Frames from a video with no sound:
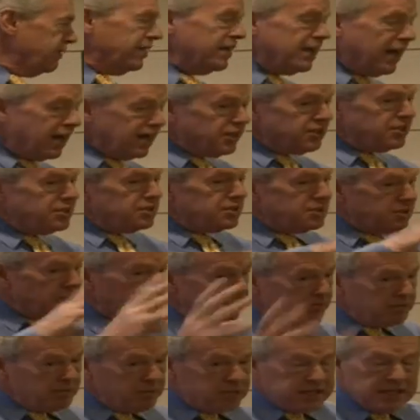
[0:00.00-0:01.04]
has to
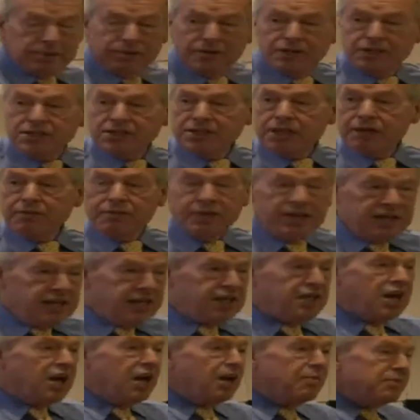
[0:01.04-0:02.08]
metabolize tyramine, it
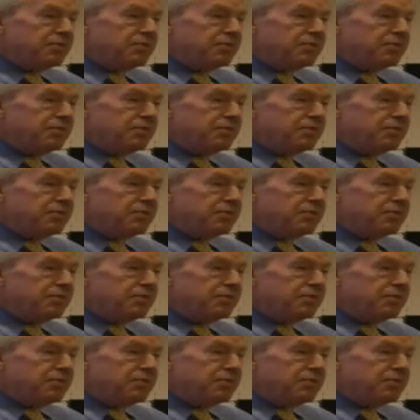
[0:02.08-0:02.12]
can't